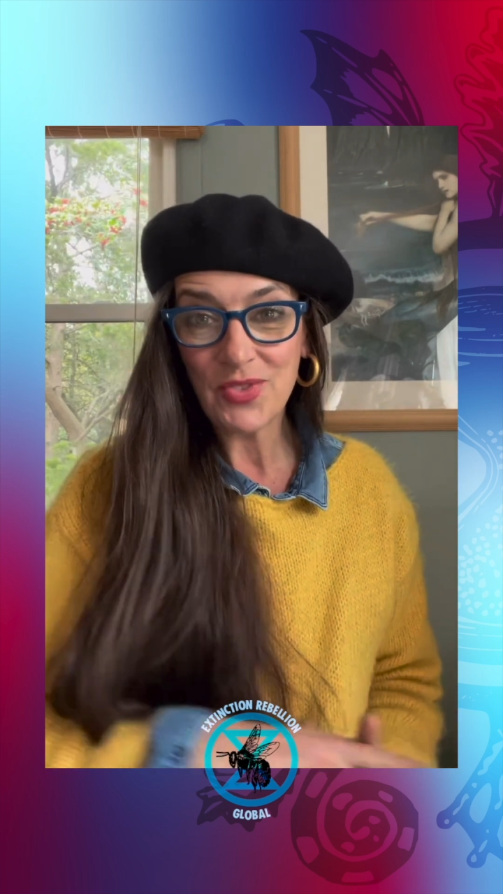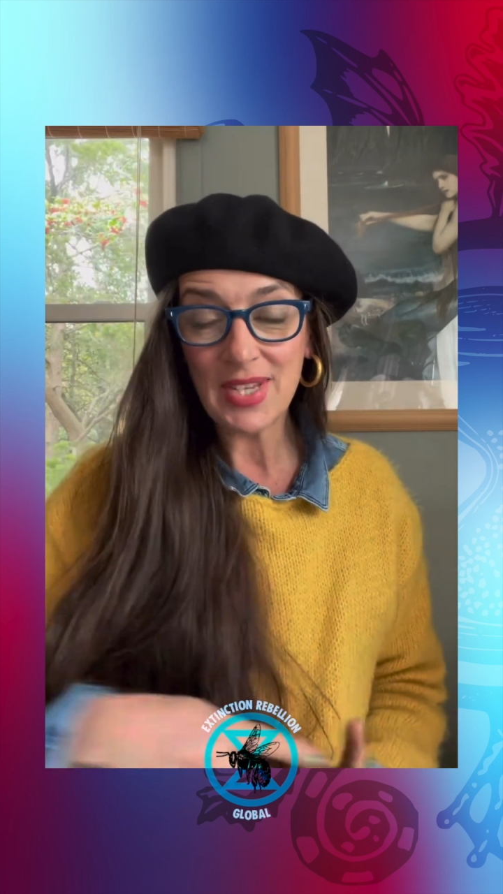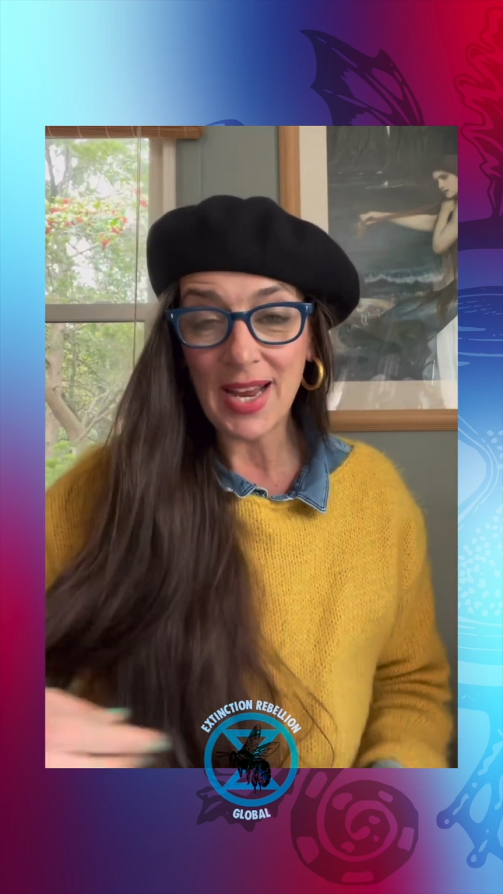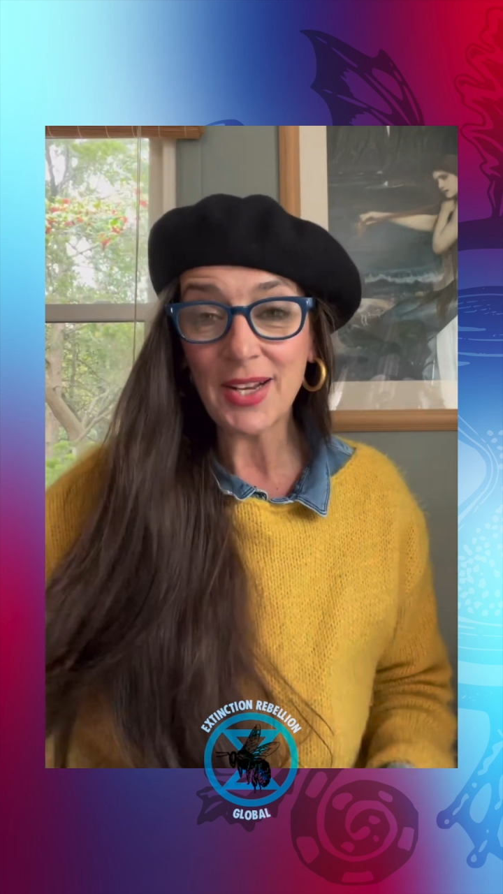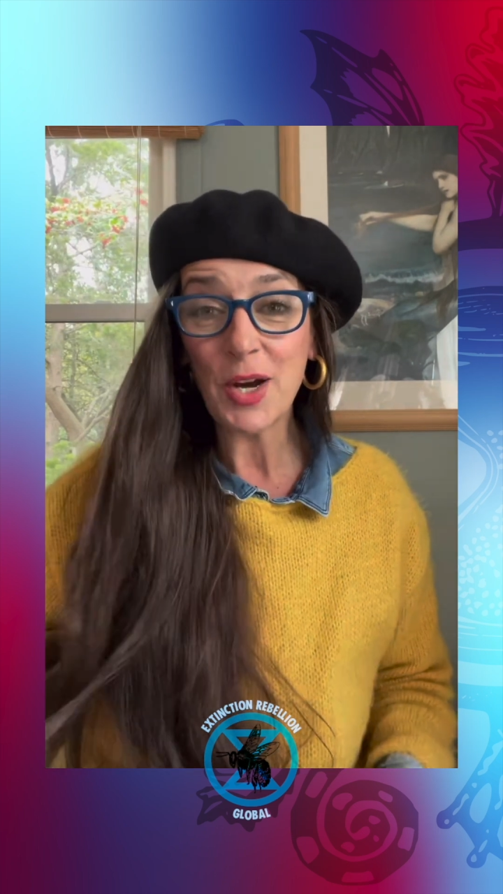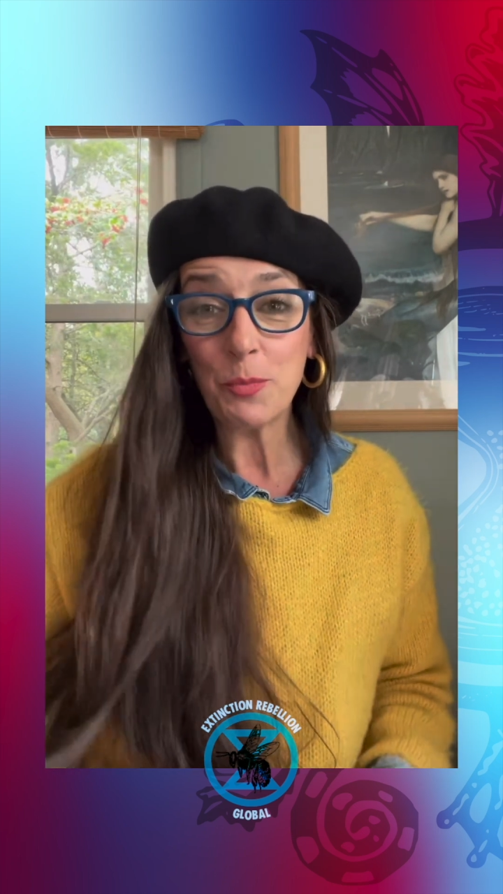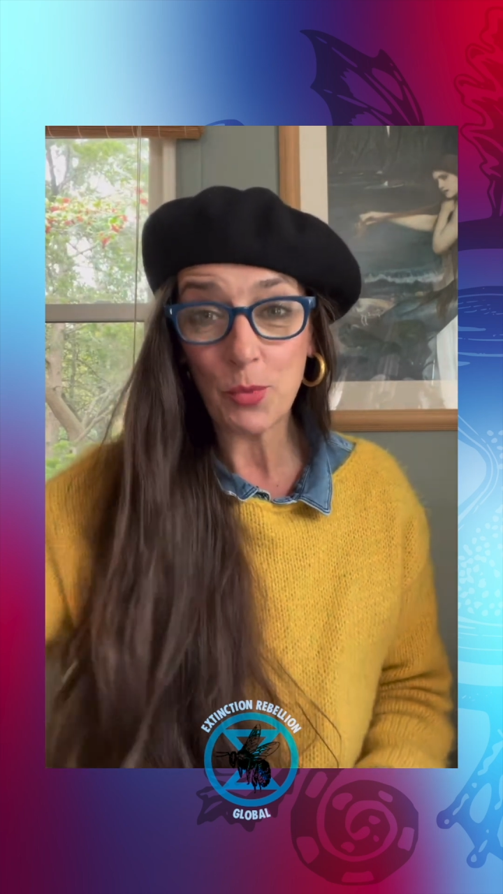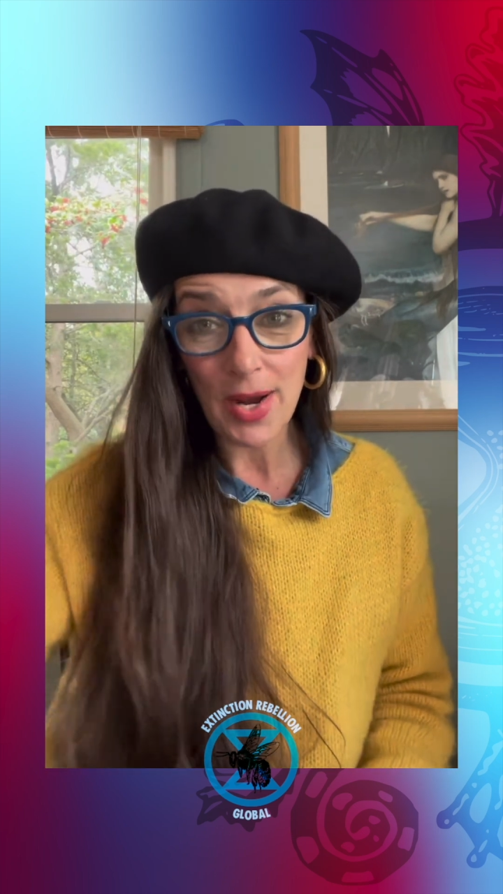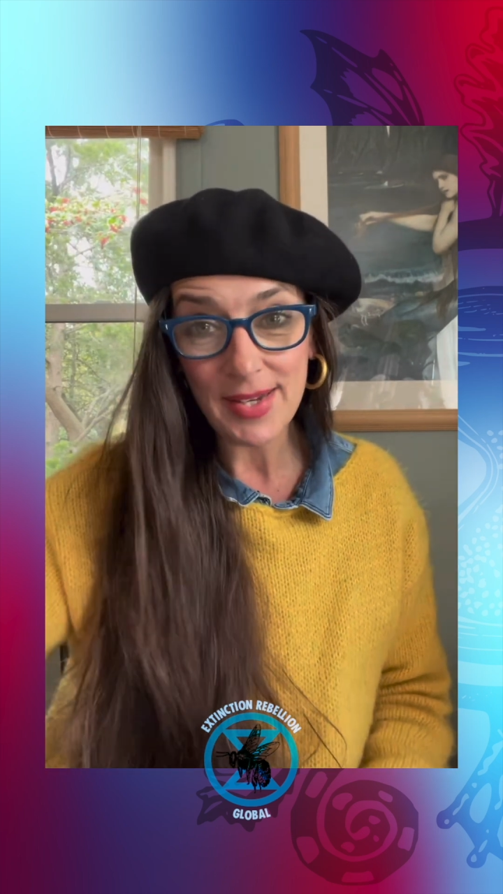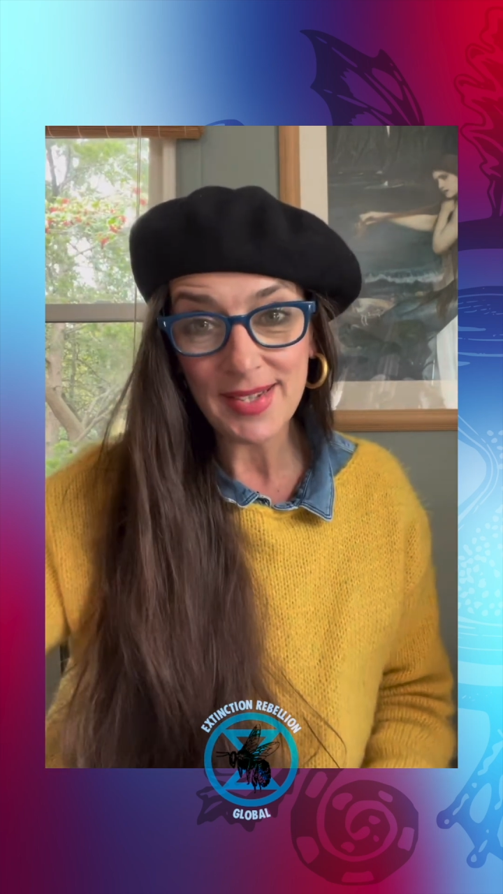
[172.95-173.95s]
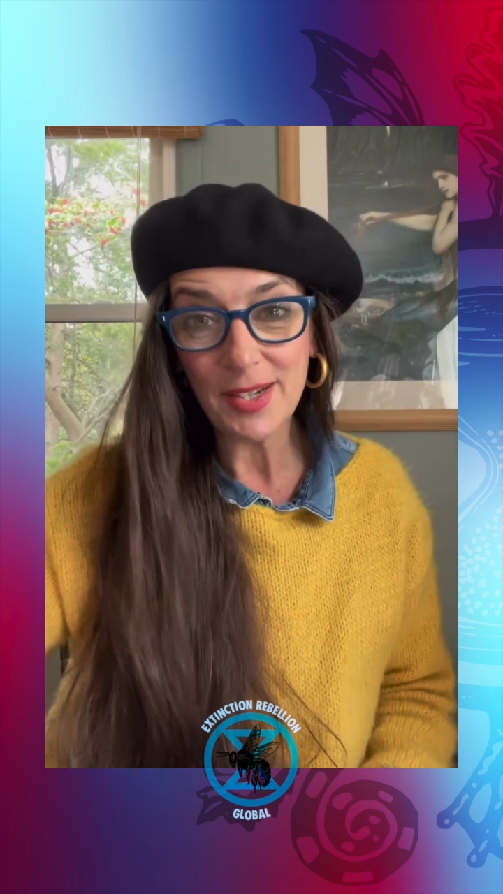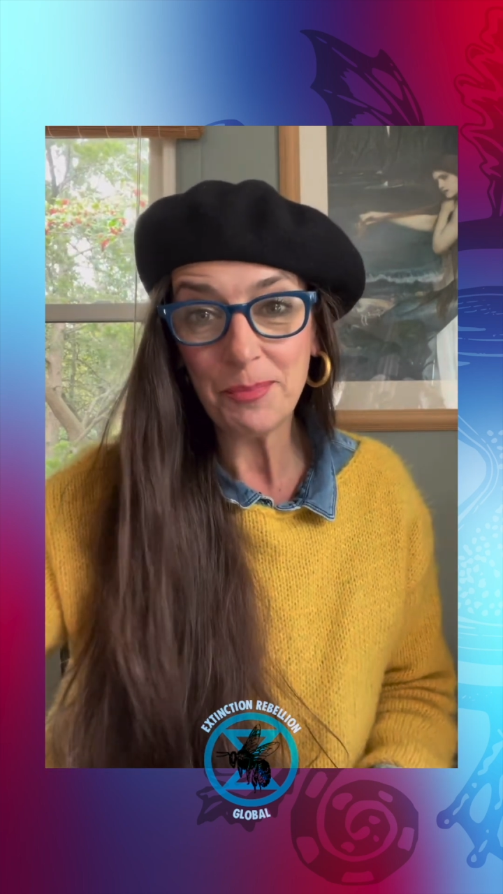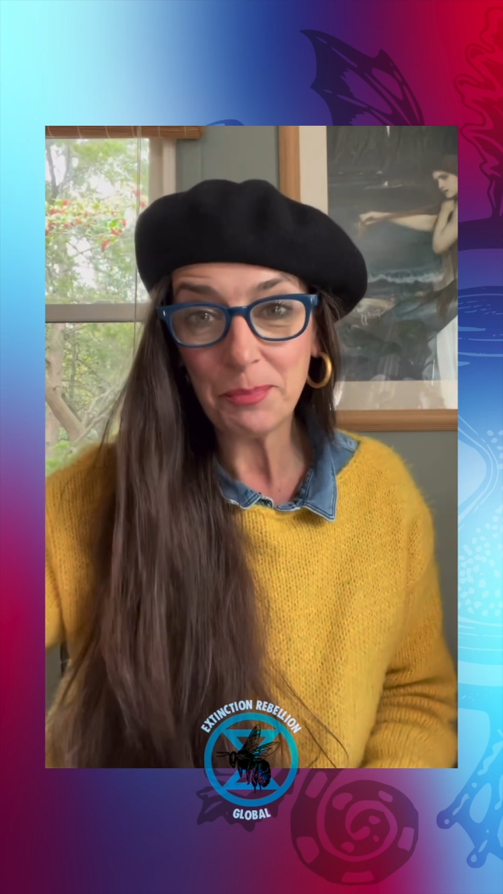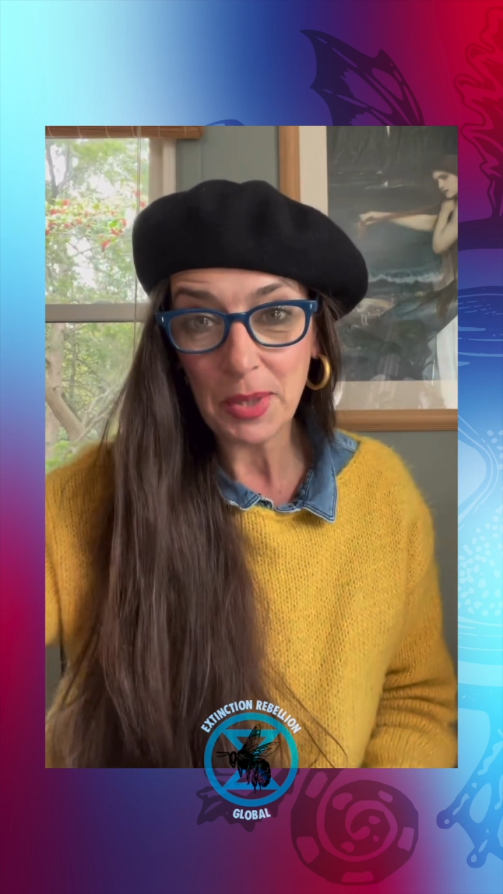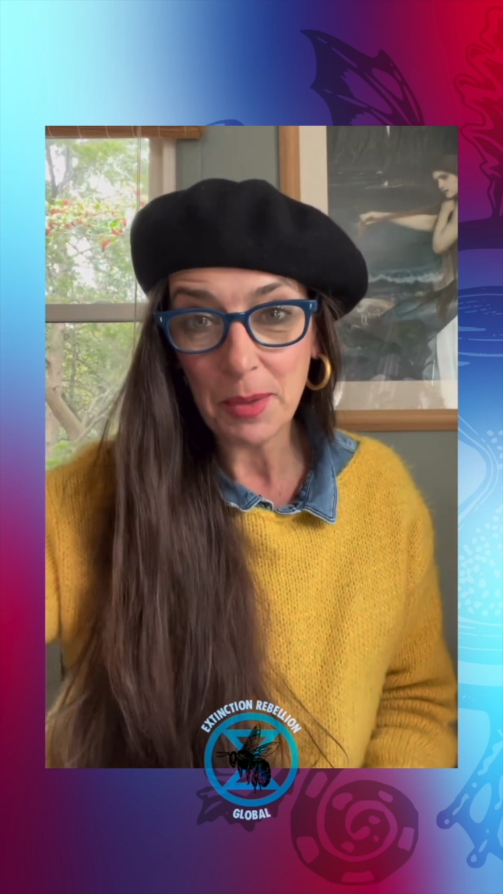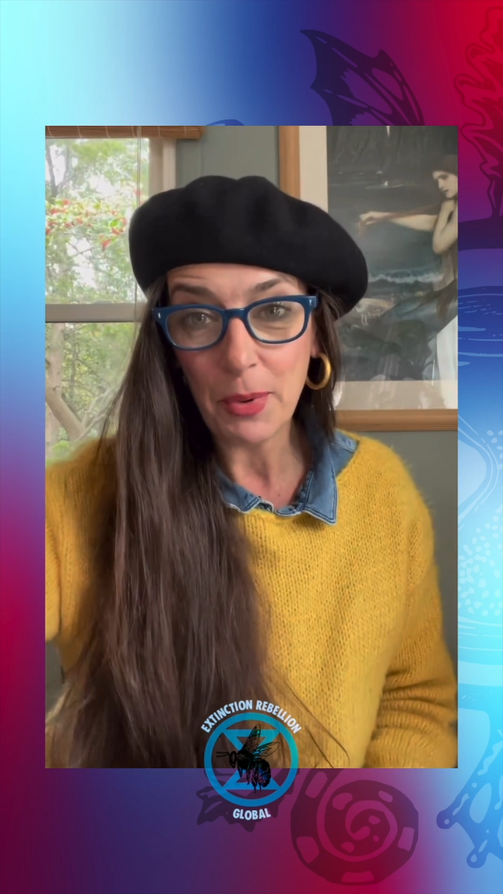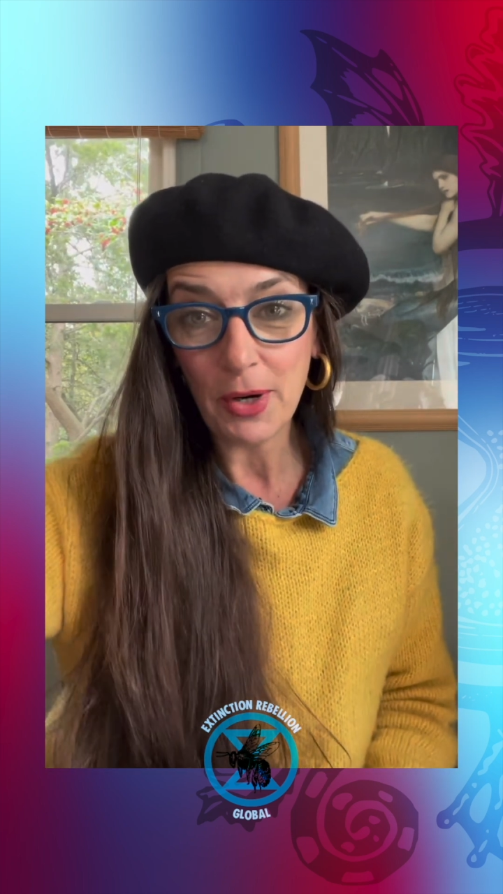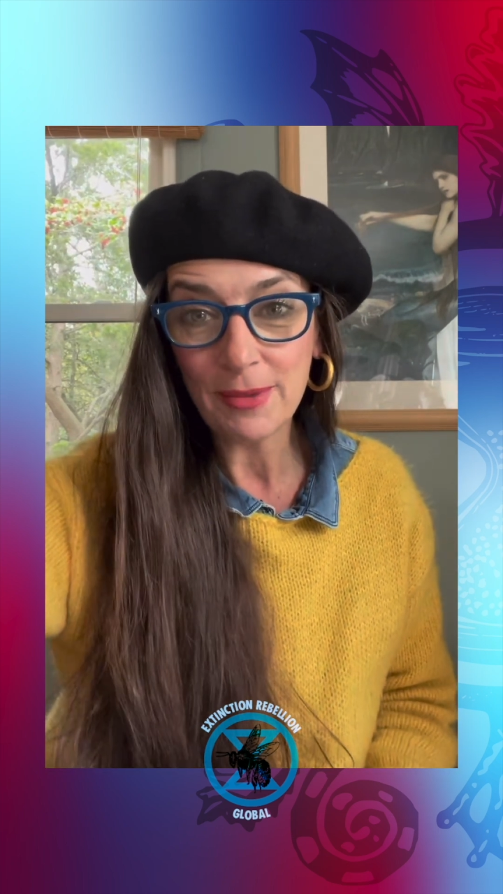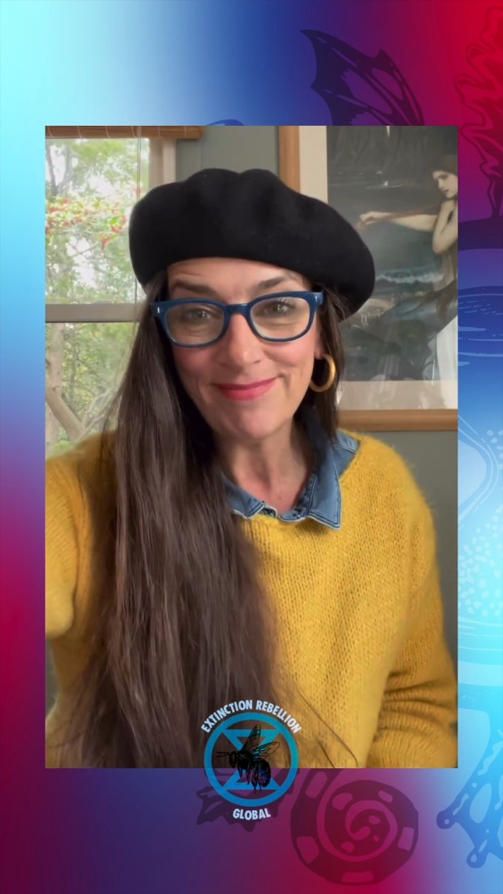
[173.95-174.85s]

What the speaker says: Stand up, rise up, be a part.